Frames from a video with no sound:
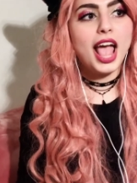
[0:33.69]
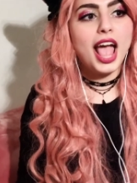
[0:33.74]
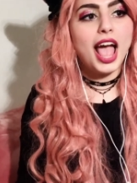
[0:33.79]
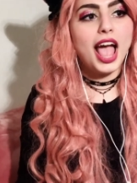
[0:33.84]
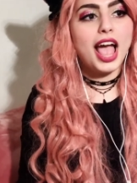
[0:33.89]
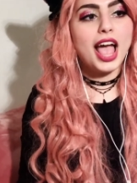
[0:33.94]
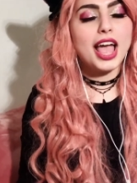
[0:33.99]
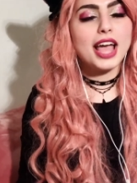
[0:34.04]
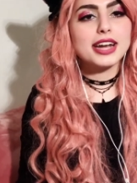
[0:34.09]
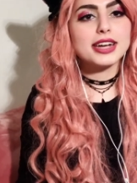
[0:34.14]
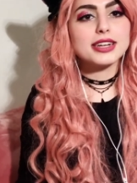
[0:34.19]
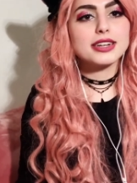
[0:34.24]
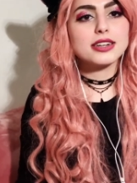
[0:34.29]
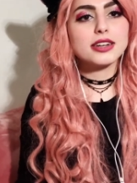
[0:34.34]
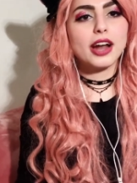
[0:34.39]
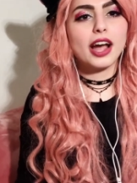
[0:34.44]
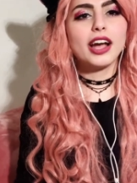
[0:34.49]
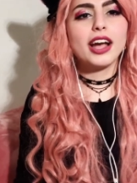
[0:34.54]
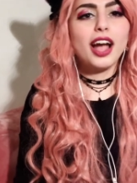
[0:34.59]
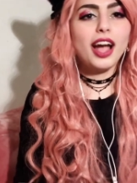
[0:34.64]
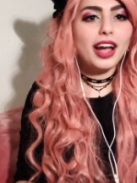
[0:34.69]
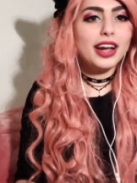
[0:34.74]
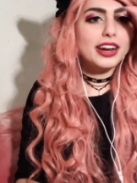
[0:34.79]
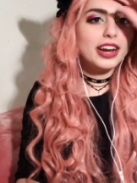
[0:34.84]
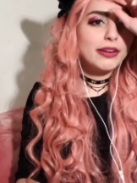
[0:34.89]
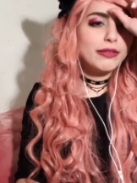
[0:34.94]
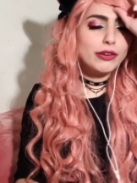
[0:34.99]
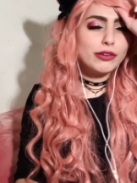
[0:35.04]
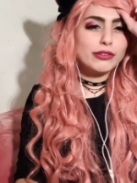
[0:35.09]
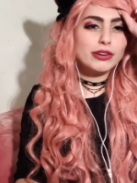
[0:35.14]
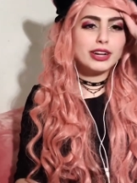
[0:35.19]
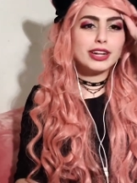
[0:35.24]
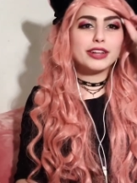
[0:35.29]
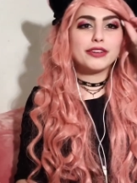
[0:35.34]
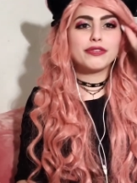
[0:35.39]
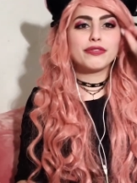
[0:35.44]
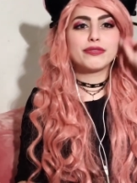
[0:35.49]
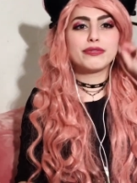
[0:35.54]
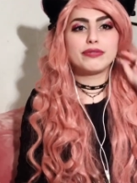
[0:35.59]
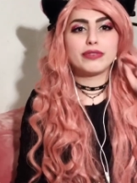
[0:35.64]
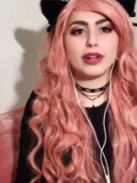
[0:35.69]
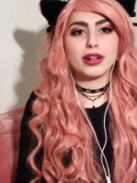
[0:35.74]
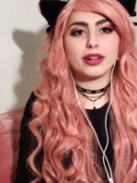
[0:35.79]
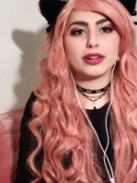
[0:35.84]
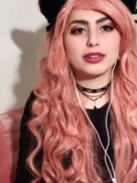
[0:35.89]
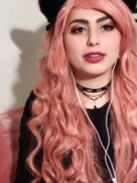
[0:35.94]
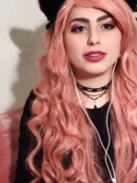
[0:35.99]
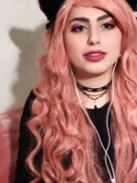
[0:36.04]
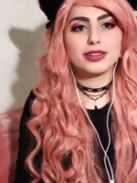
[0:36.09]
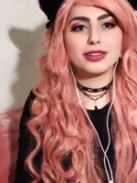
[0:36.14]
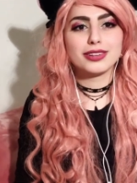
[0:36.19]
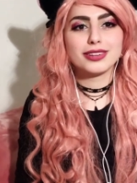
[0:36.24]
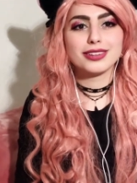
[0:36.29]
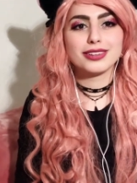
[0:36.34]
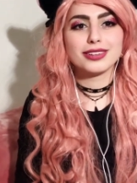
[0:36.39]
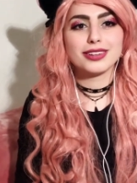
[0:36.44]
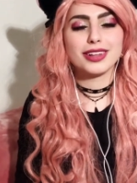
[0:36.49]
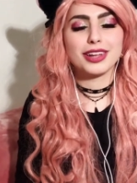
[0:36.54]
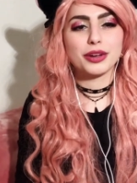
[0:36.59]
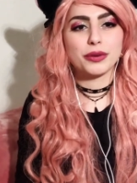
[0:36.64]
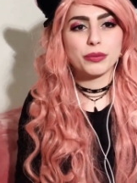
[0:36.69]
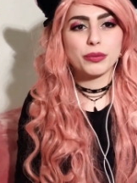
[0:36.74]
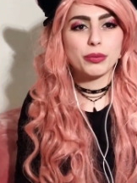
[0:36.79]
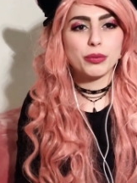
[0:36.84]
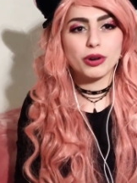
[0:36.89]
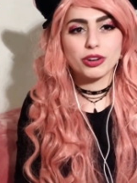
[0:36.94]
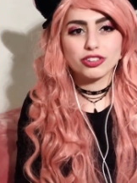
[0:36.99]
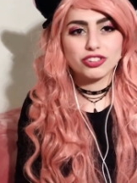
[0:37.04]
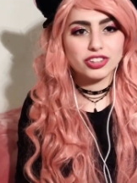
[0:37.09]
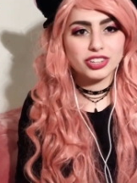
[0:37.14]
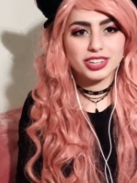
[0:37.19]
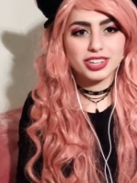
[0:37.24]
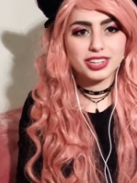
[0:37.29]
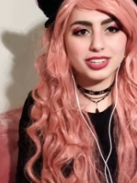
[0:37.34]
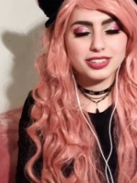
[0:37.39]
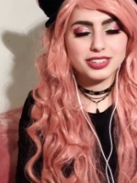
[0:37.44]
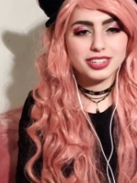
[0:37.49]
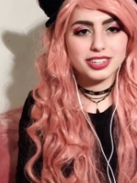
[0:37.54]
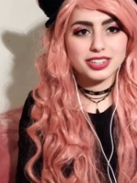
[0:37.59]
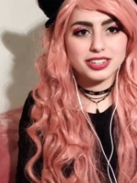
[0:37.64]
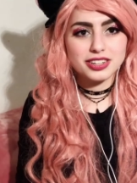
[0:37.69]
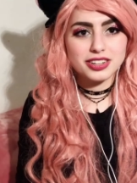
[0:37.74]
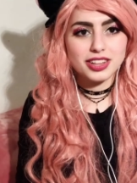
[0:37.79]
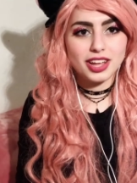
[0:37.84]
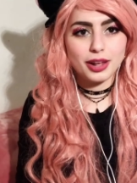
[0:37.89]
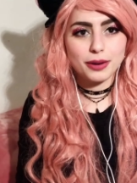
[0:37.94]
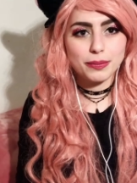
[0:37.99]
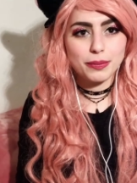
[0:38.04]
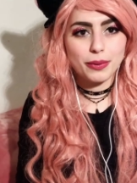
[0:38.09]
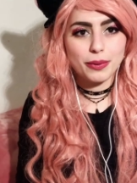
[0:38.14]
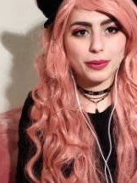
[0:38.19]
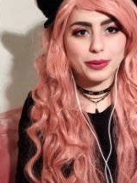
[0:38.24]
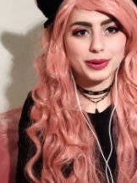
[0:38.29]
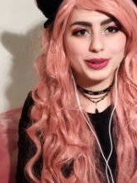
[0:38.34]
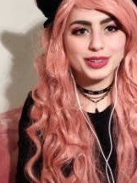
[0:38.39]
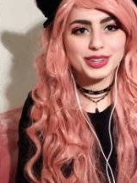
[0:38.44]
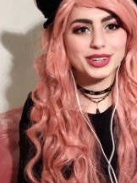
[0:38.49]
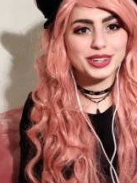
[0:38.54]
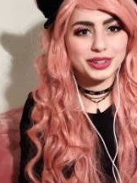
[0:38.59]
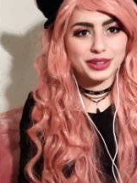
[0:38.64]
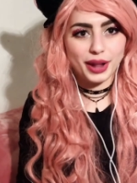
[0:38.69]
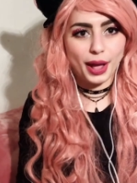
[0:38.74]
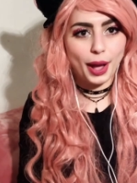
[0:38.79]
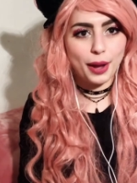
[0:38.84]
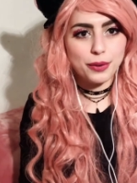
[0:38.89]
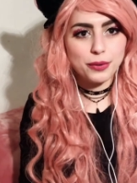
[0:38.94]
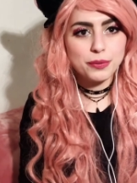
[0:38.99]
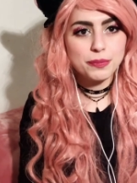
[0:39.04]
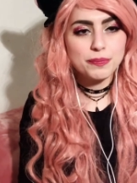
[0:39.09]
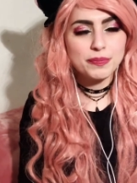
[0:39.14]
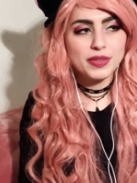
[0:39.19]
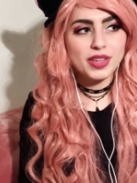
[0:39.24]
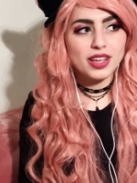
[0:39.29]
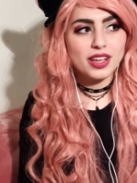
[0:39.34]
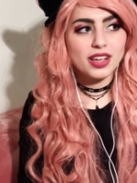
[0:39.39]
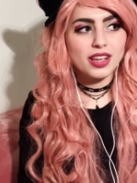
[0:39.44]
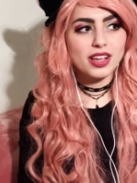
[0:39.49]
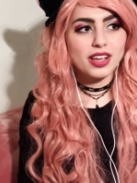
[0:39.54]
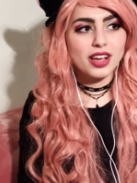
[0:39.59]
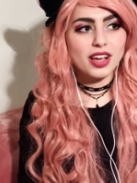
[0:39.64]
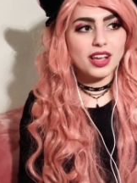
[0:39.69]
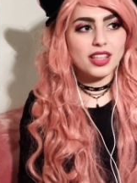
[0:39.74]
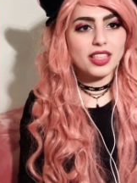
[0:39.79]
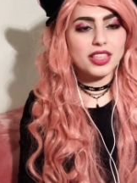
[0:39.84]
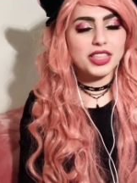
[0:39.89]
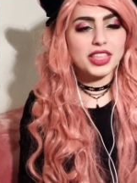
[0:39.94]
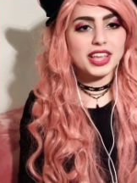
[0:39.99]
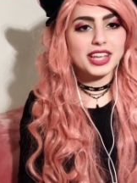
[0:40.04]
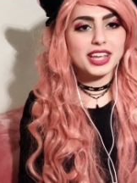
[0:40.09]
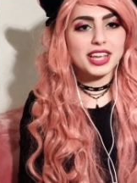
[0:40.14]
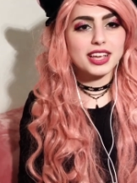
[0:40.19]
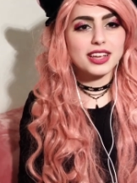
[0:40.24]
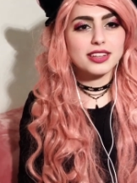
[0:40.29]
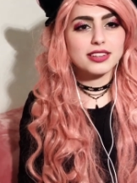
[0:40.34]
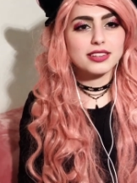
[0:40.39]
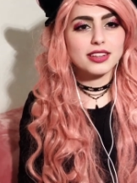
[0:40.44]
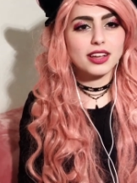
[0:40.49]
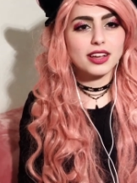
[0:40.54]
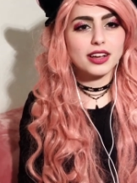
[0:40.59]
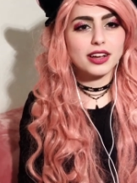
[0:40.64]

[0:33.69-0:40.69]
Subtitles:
And I never really felt like watching it till that point, till now. And the thing is,